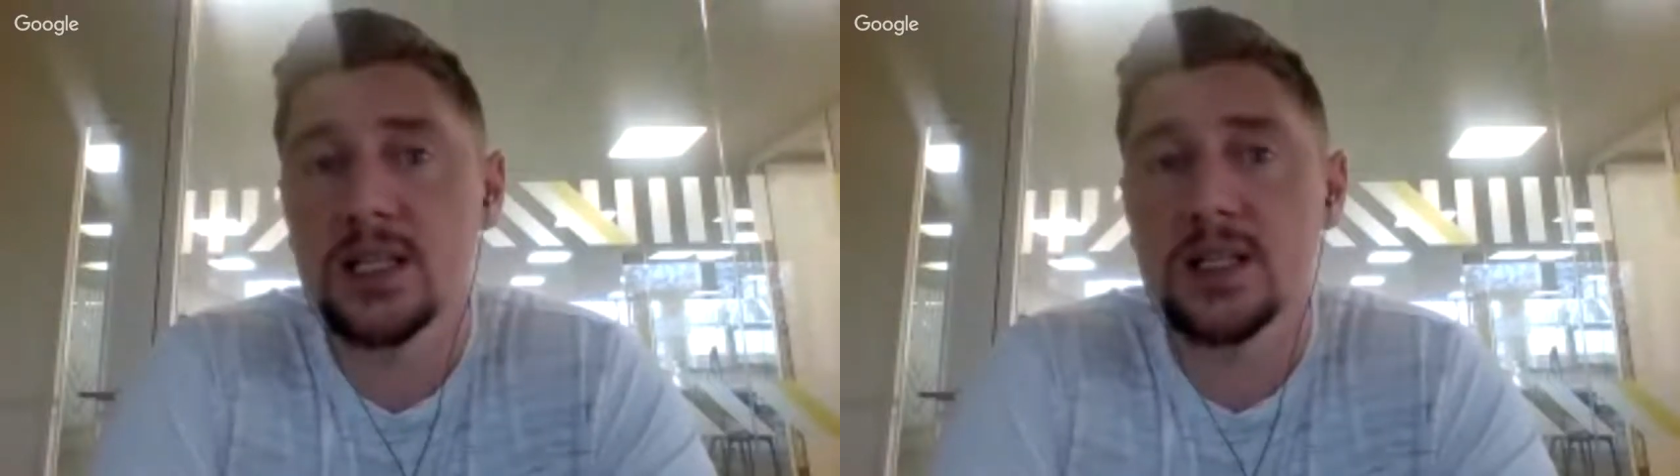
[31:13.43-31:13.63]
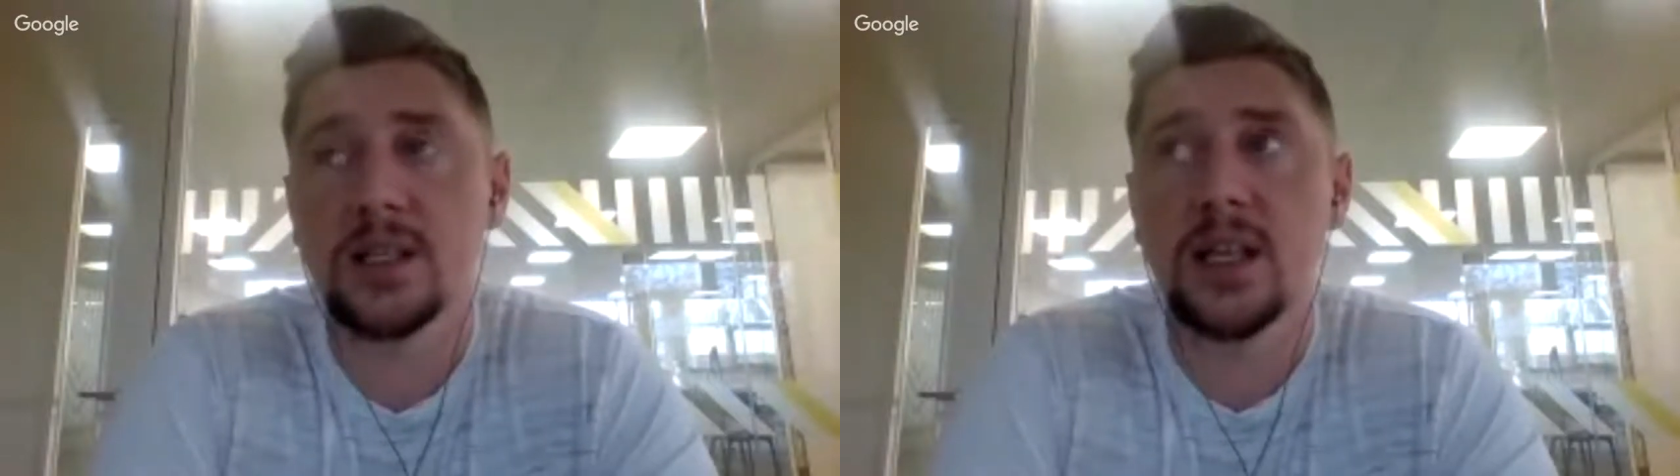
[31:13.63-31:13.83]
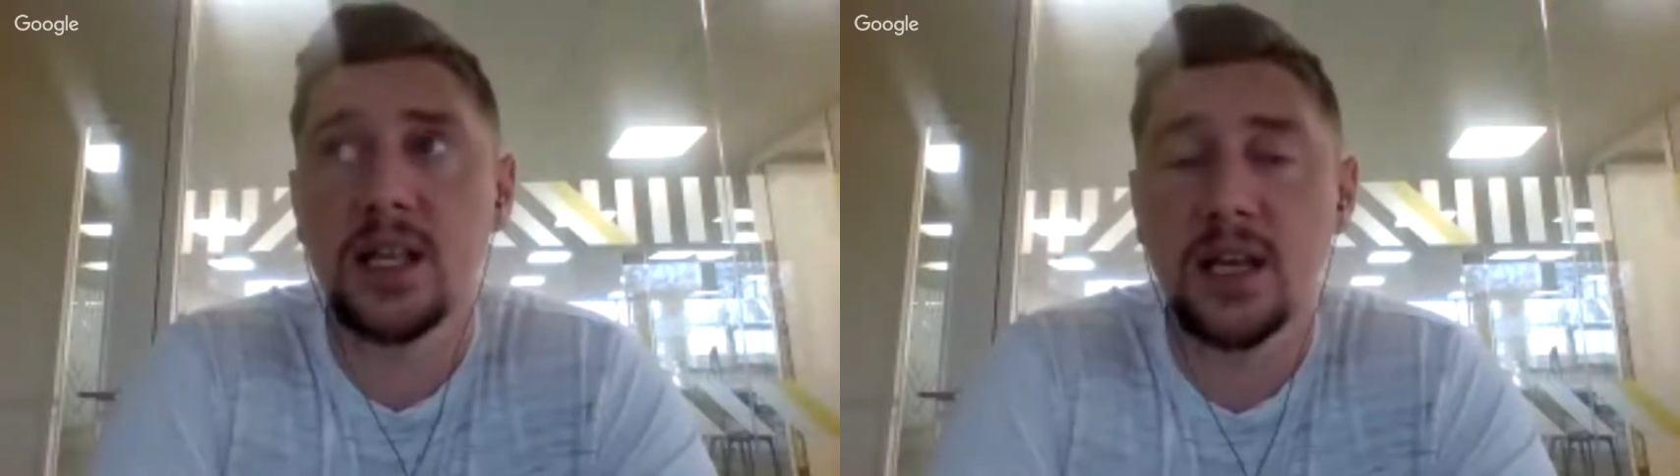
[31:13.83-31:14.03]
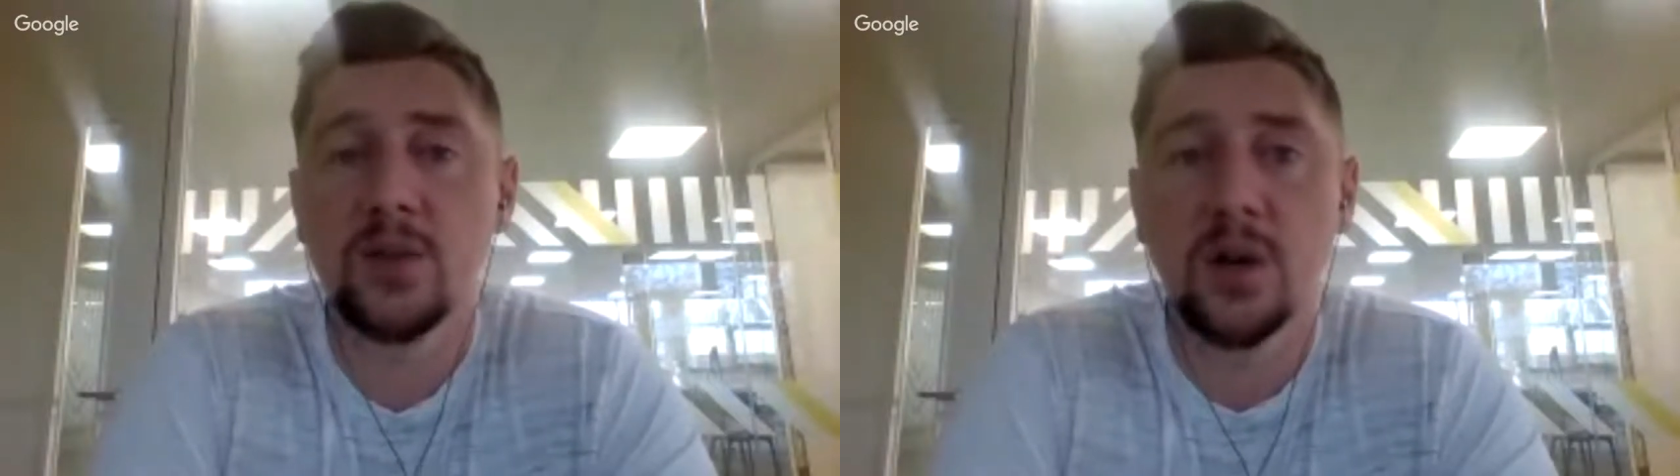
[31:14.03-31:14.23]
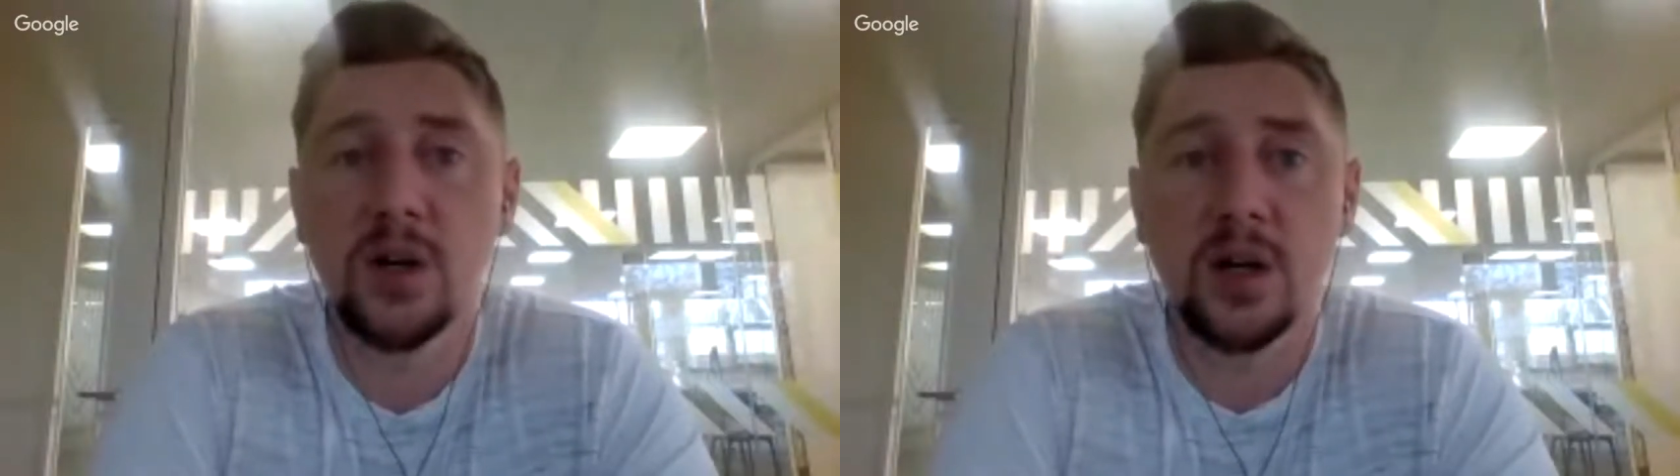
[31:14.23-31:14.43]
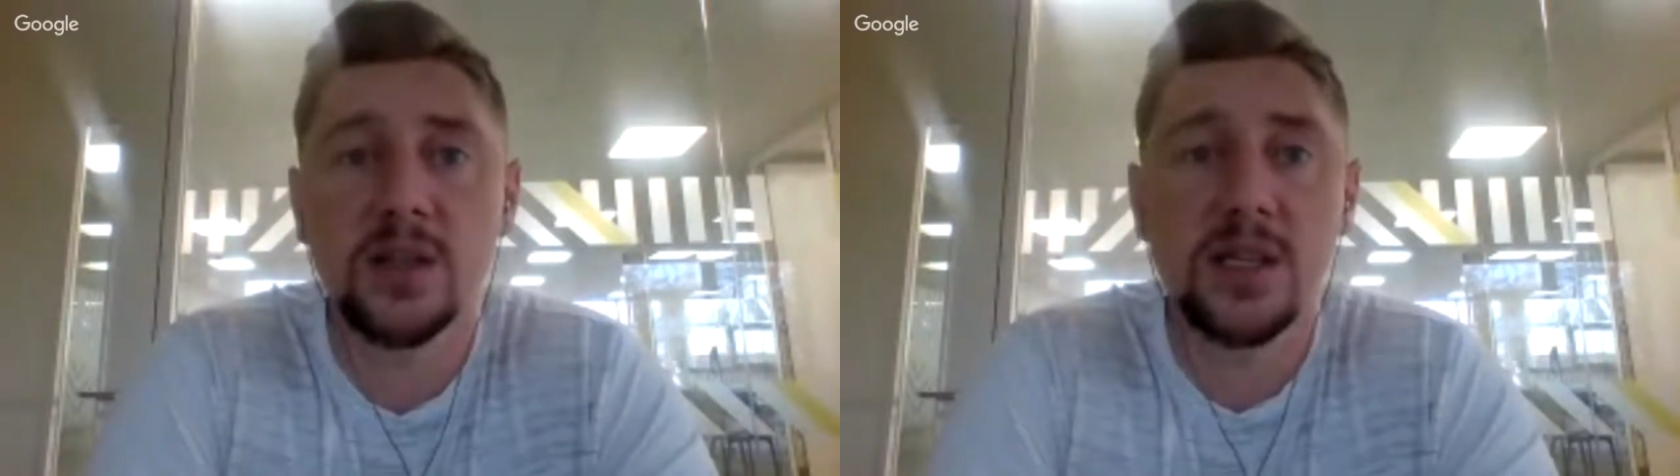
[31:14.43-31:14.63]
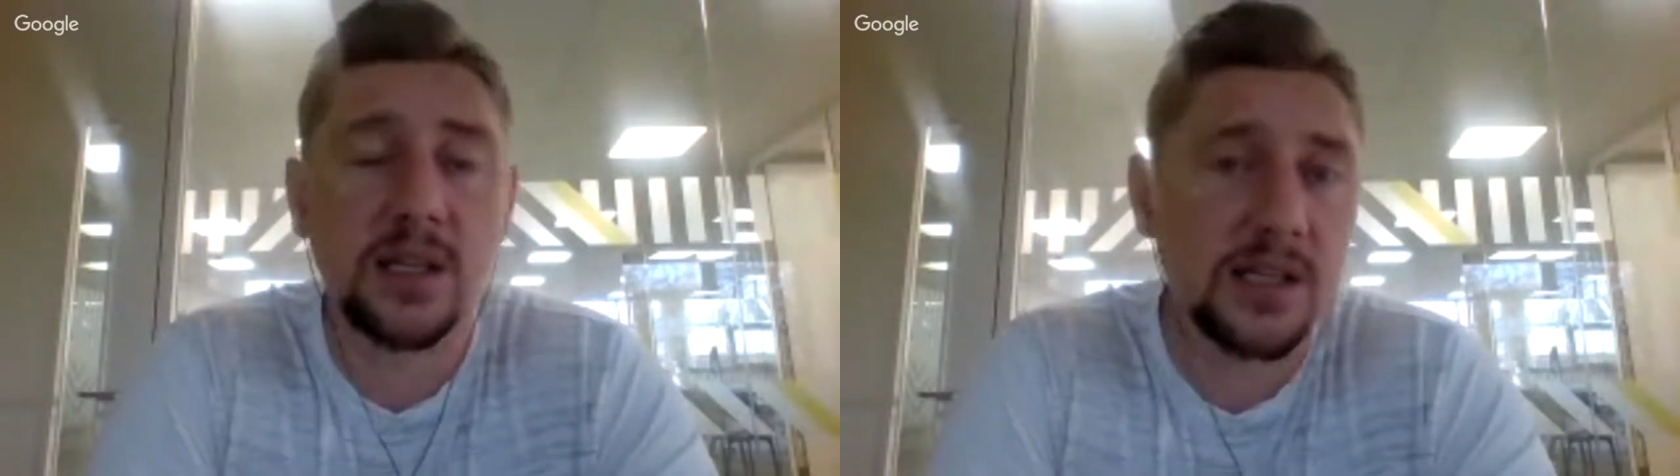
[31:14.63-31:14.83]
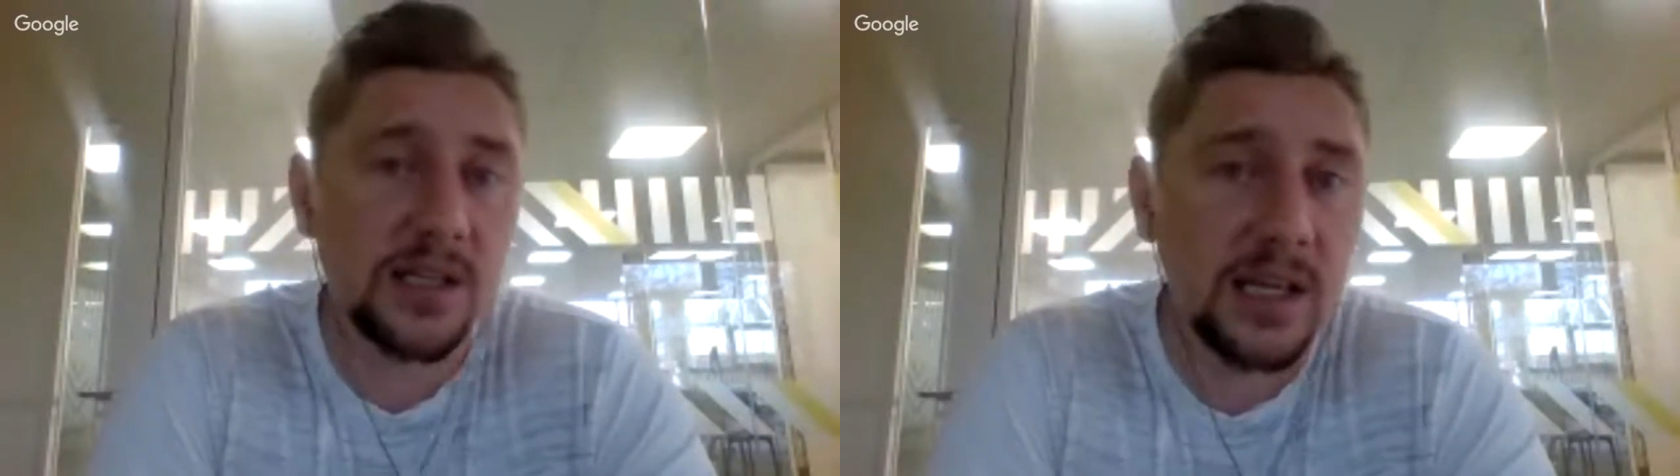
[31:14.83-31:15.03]
they give good content
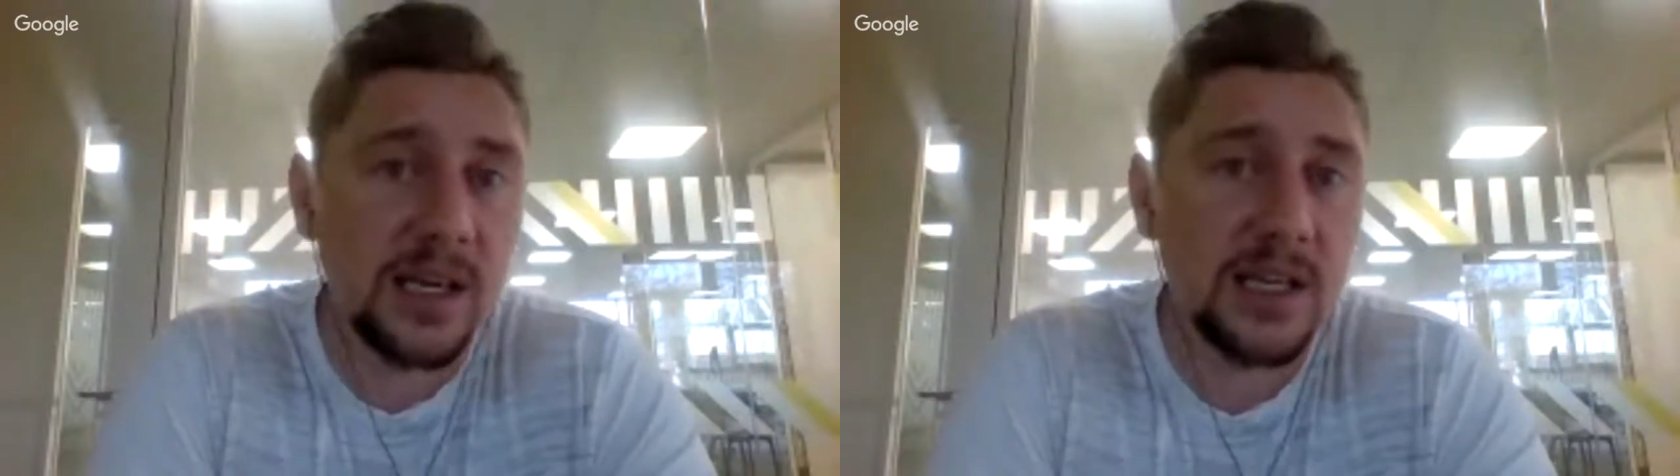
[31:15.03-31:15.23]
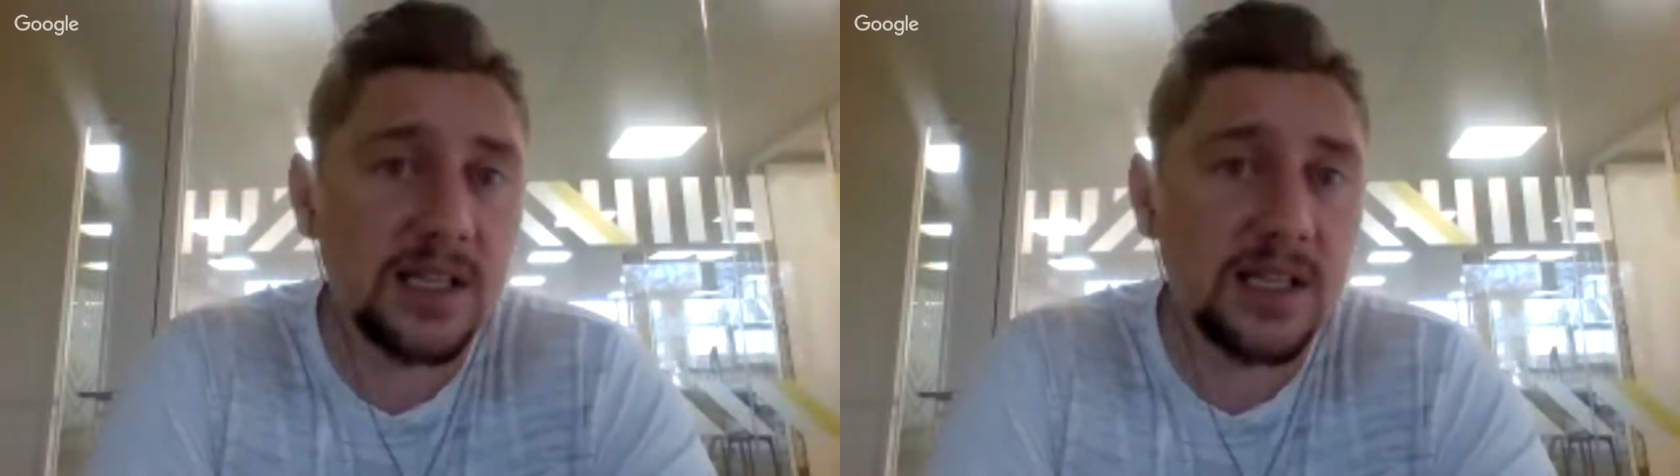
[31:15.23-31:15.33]
to their list,